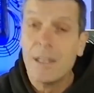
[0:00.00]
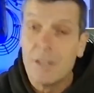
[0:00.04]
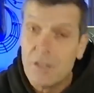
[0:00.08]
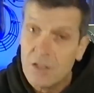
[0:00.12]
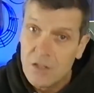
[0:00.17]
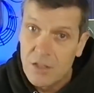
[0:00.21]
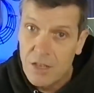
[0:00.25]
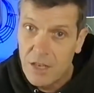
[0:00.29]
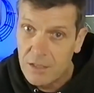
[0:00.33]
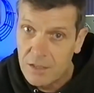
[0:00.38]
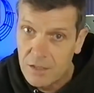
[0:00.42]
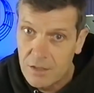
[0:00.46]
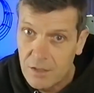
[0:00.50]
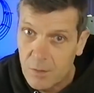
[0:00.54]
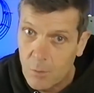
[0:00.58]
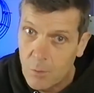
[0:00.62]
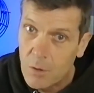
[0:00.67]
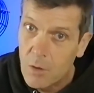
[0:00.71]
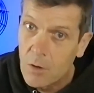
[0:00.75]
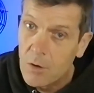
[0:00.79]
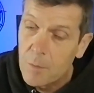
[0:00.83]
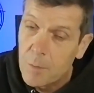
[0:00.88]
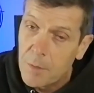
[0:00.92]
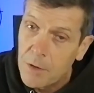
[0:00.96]
exercises that
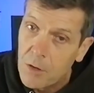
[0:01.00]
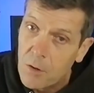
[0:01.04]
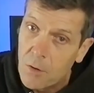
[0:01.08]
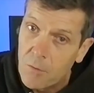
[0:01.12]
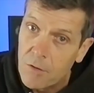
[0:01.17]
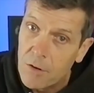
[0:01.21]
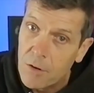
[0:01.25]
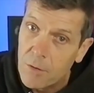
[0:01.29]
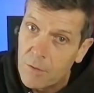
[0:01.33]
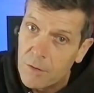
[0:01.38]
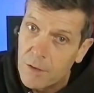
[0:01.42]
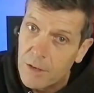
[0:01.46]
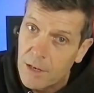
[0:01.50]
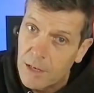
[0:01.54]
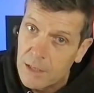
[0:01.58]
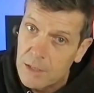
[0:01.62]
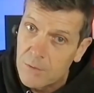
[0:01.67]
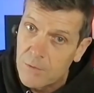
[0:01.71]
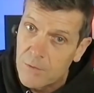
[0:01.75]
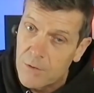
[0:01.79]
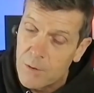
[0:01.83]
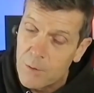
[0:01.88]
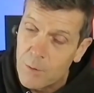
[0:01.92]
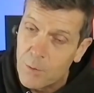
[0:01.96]
we're going to be covering over the
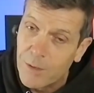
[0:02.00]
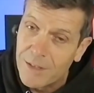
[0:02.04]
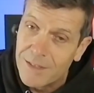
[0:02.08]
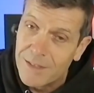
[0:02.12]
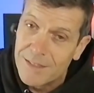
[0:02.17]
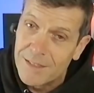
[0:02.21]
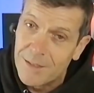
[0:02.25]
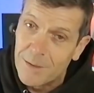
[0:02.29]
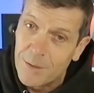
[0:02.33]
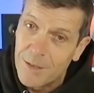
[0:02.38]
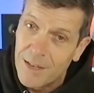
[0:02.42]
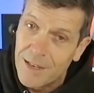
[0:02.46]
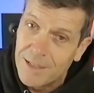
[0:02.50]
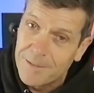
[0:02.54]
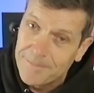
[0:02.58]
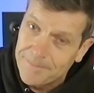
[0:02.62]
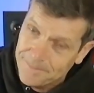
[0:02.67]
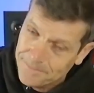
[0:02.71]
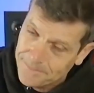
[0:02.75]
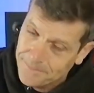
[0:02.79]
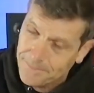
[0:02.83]
next few weeks, okay?